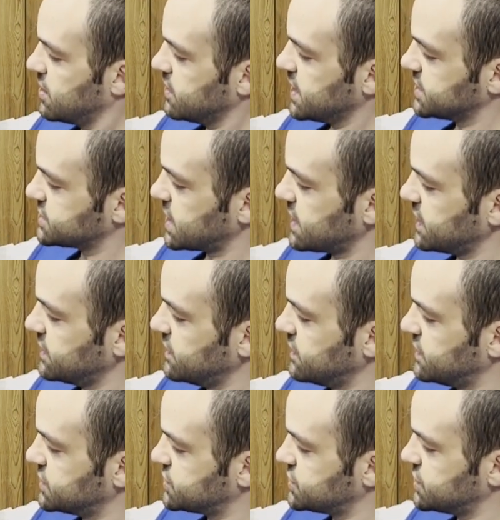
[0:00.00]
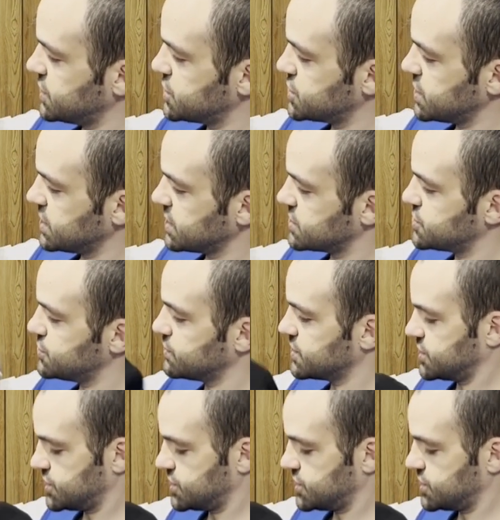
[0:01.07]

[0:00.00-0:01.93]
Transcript: That's how they did the stitching, as you can